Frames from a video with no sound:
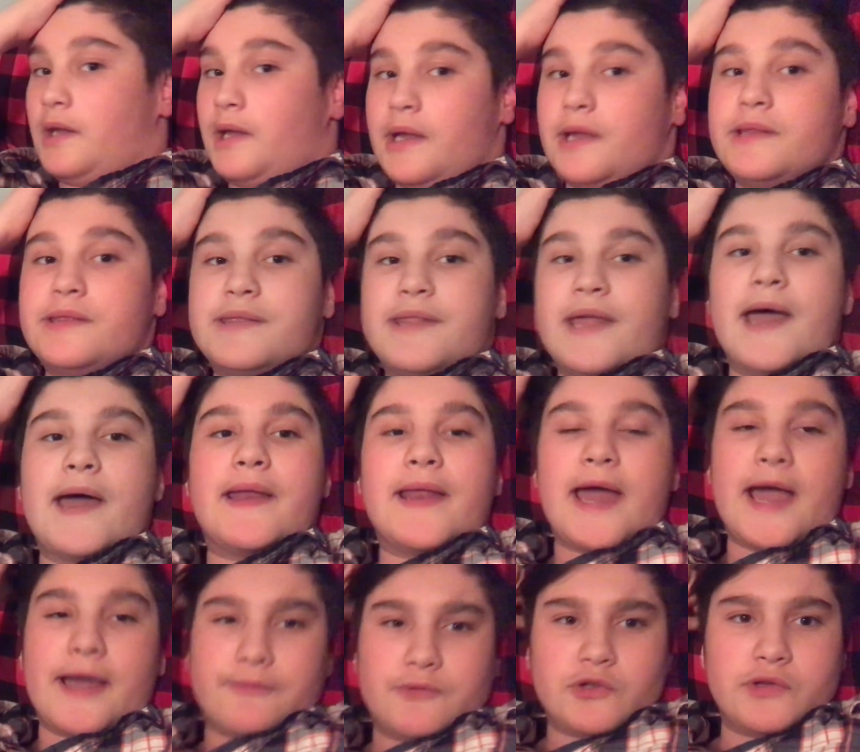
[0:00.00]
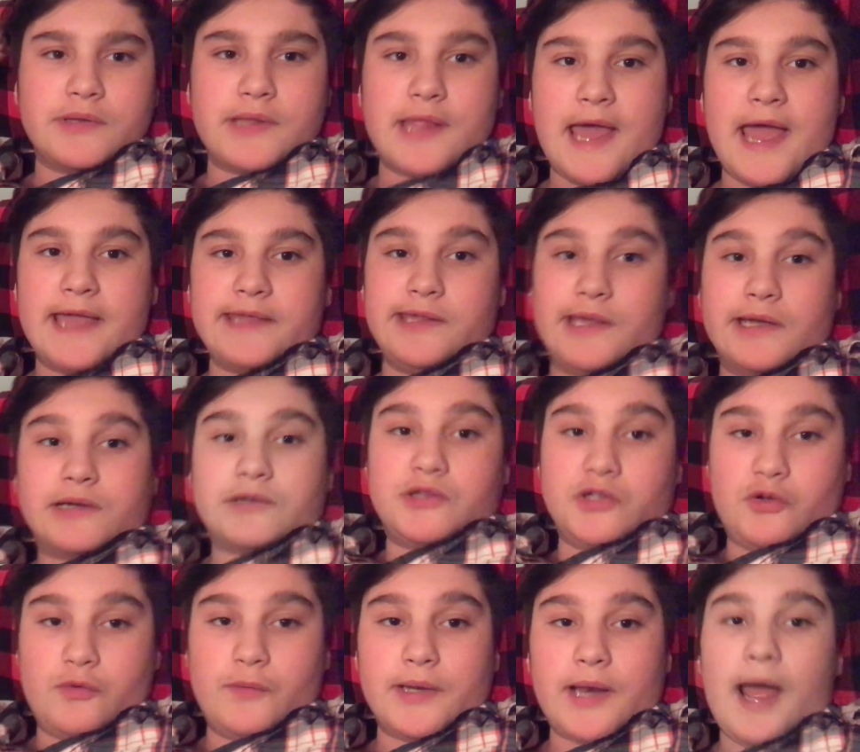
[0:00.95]
then after that, you
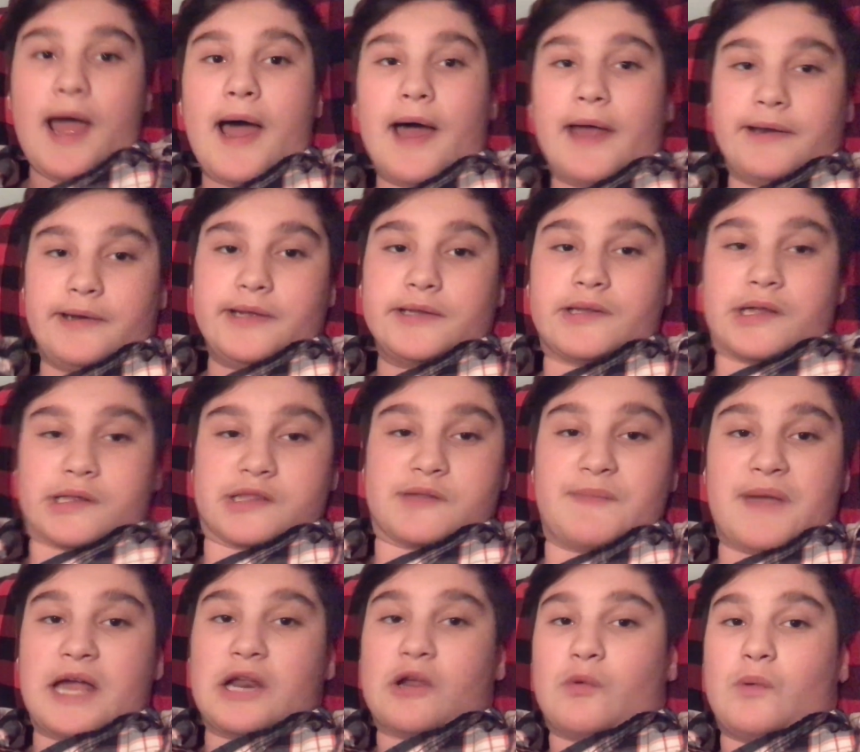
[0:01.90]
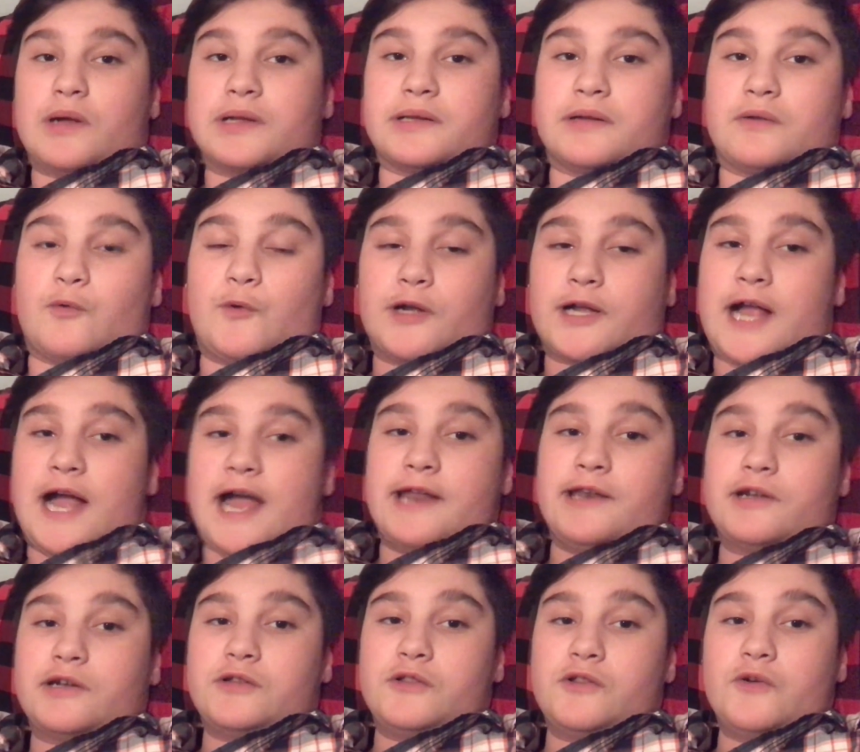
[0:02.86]
glue it on. It doesn't matter what
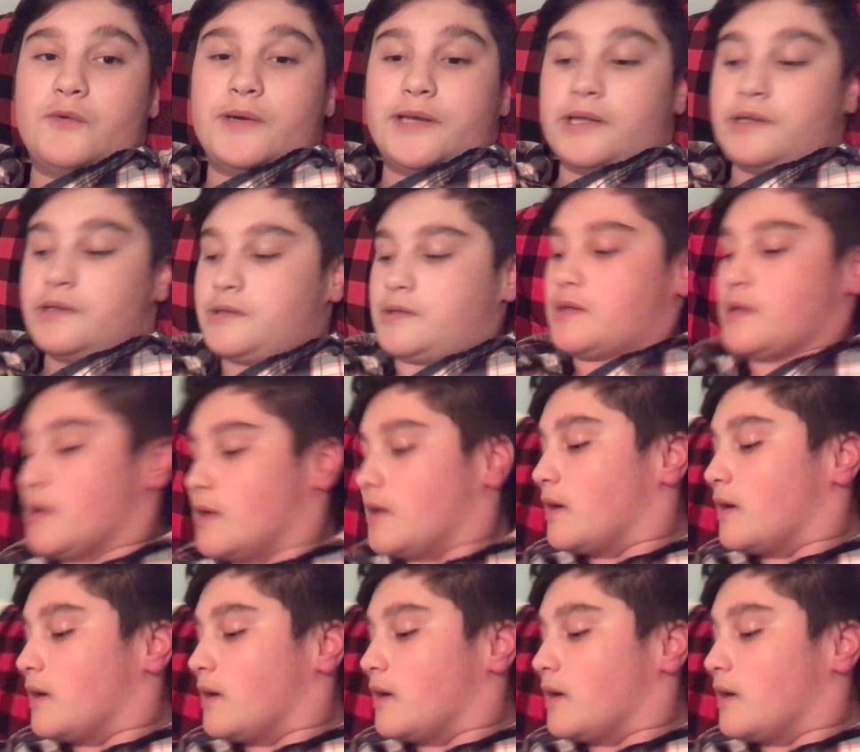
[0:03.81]
kind of glue it is.